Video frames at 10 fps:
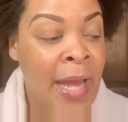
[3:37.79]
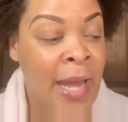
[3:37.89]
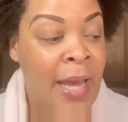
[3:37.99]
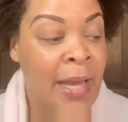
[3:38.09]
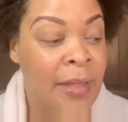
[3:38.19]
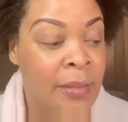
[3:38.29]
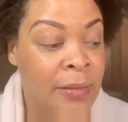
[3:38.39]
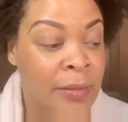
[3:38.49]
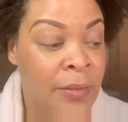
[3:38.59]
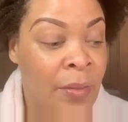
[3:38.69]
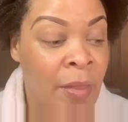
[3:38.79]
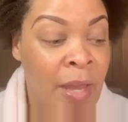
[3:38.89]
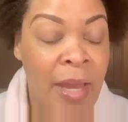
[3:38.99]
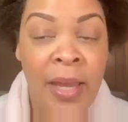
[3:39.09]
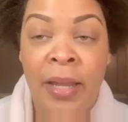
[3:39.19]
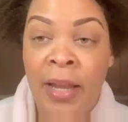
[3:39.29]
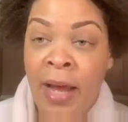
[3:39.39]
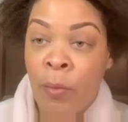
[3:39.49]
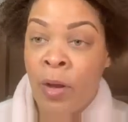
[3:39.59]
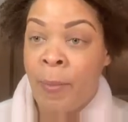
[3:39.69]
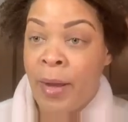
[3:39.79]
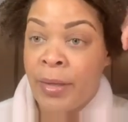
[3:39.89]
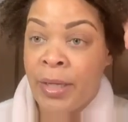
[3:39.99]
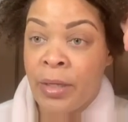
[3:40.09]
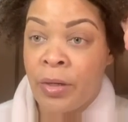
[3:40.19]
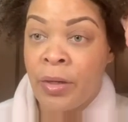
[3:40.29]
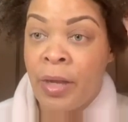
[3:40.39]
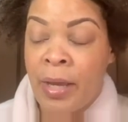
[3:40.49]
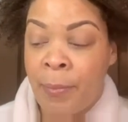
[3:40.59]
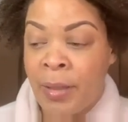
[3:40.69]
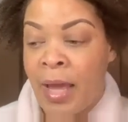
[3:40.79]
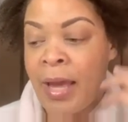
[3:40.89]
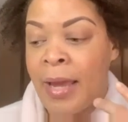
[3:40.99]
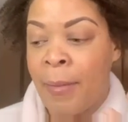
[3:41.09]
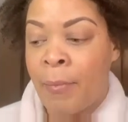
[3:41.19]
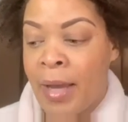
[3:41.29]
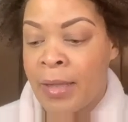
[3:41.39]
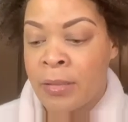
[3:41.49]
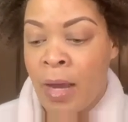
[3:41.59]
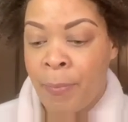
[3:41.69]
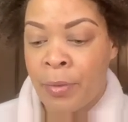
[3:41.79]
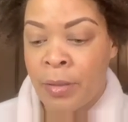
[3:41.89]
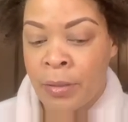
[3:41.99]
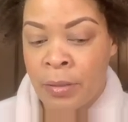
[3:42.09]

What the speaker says: And then I will come out here and apply my topper,